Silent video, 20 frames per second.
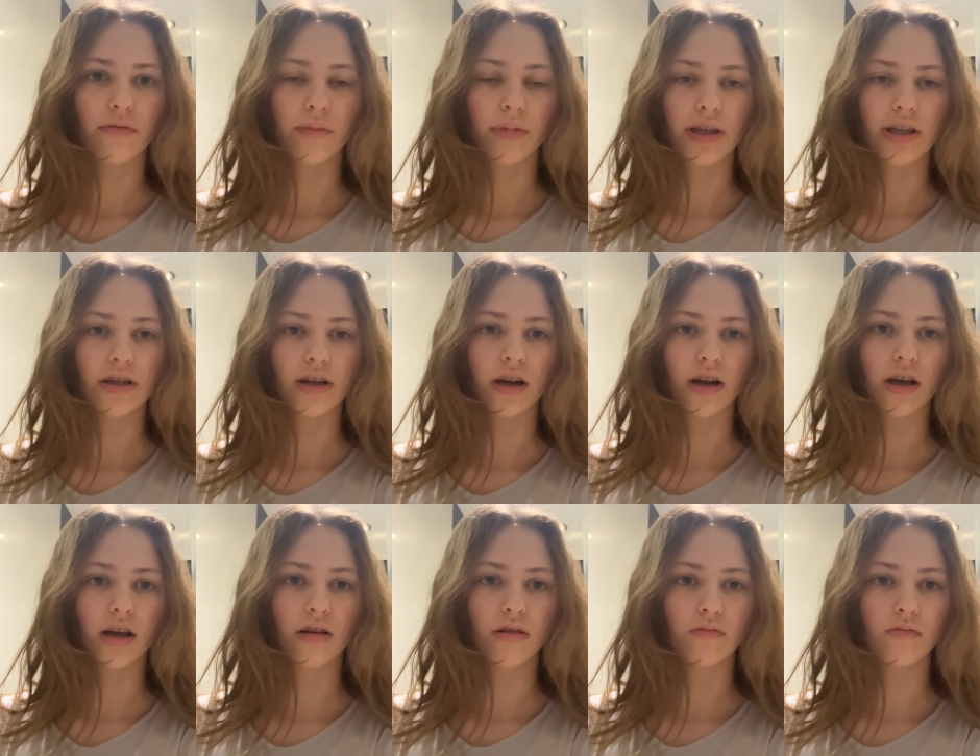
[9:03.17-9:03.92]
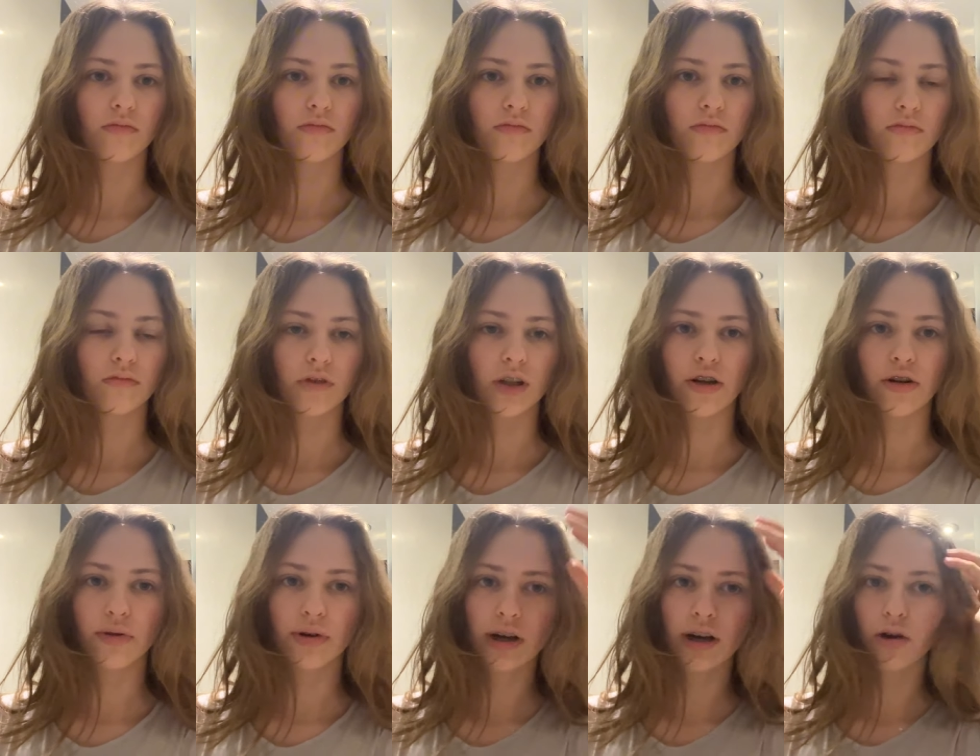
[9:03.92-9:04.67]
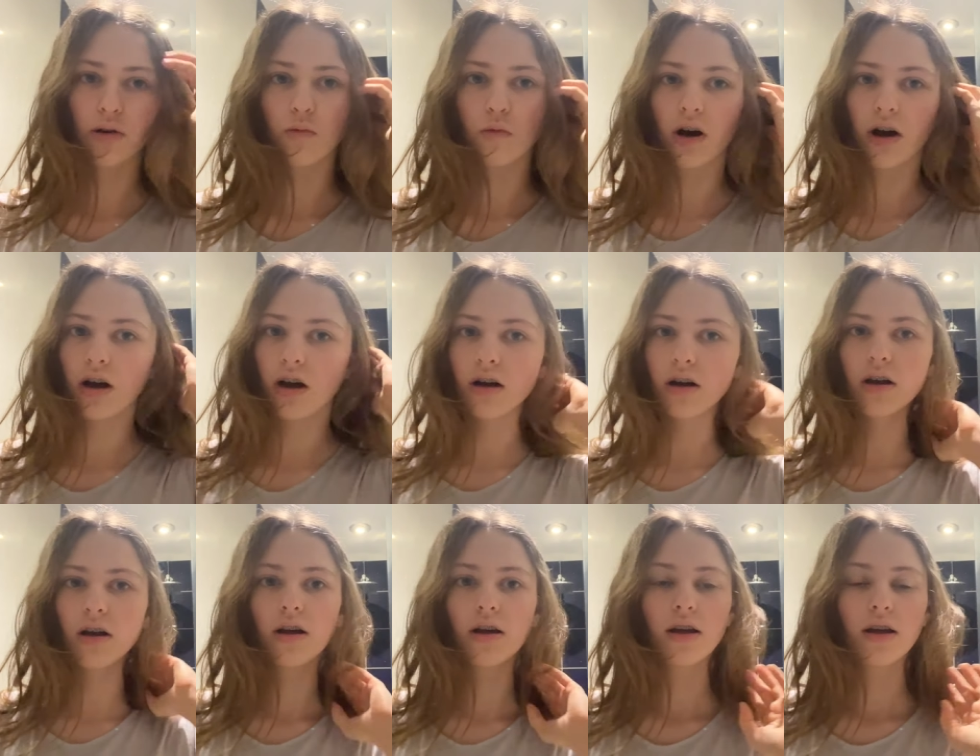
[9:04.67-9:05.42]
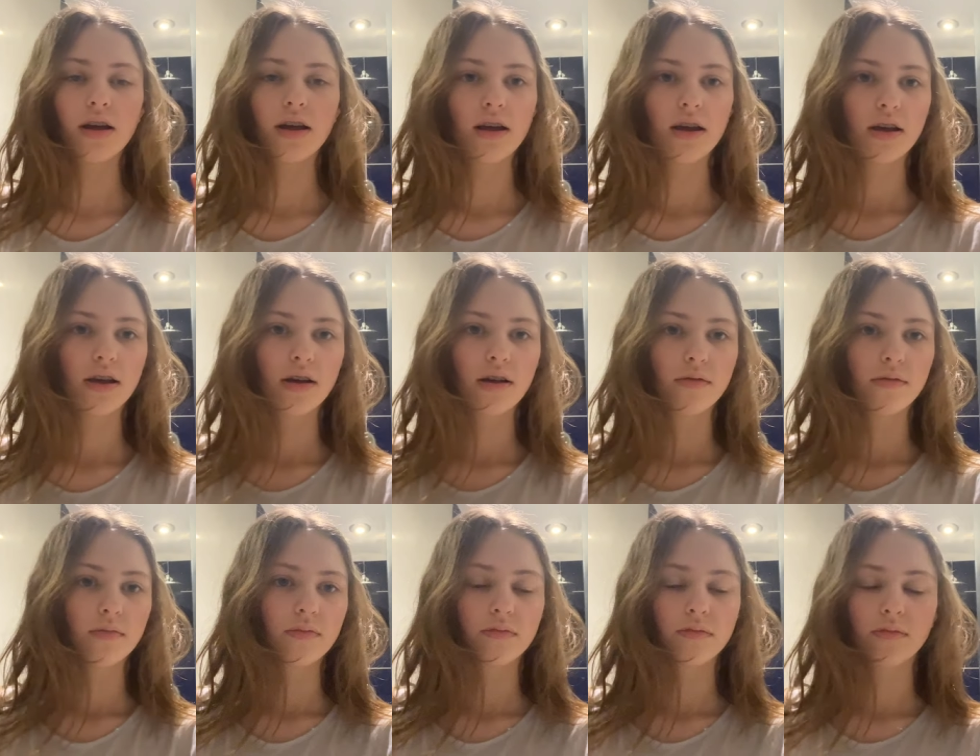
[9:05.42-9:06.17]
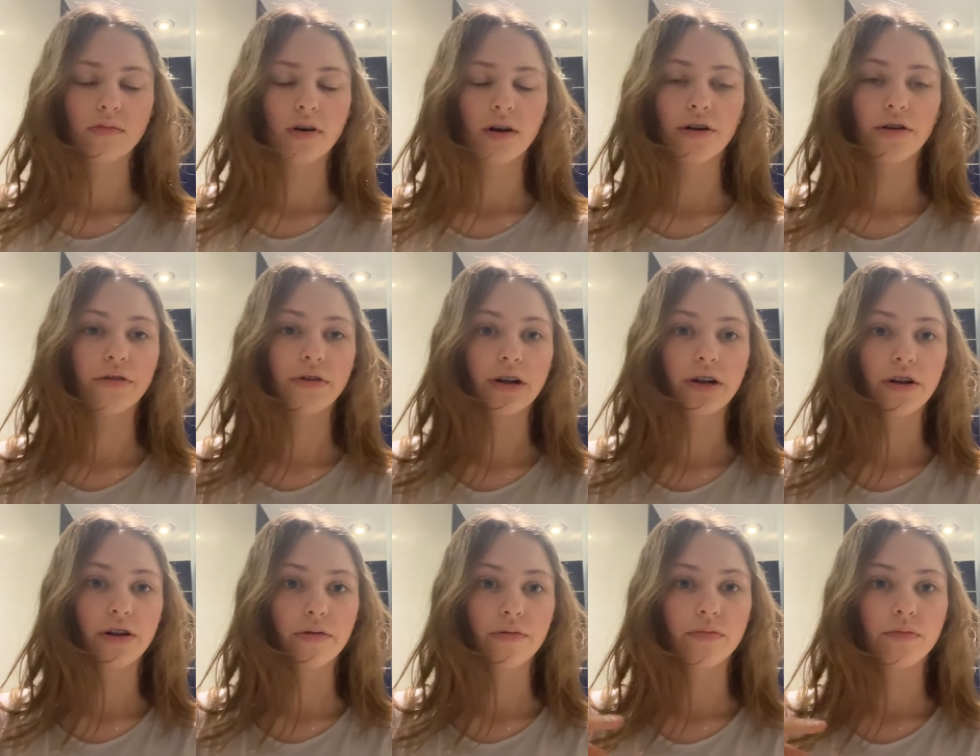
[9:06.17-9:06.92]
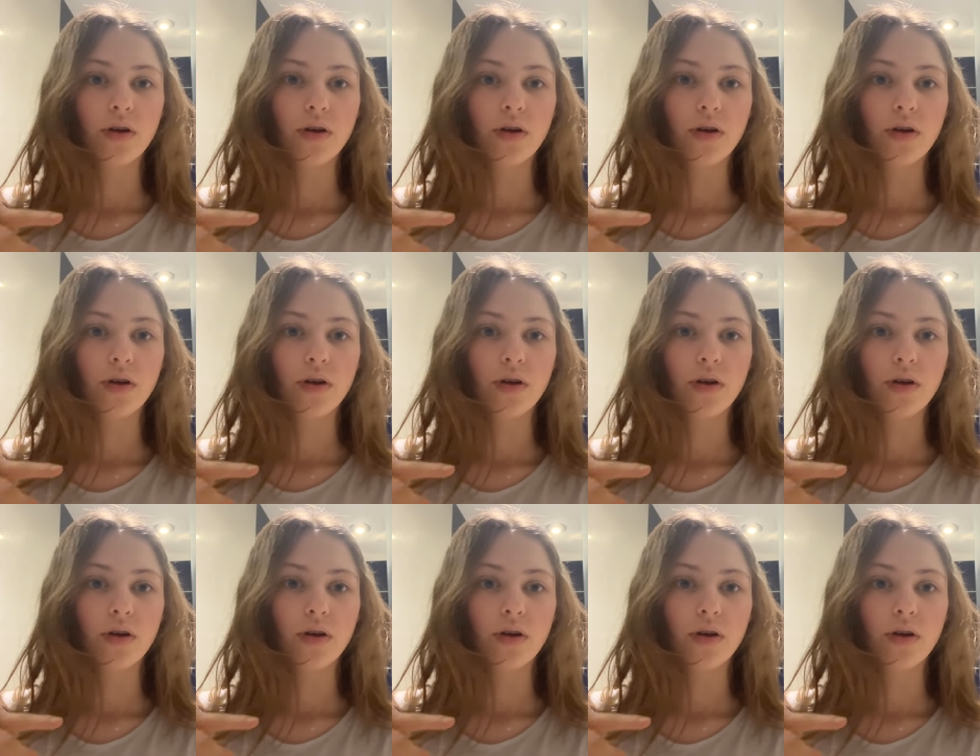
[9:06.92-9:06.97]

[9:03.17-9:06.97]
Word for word: Basically, they're doing like work I don't really know.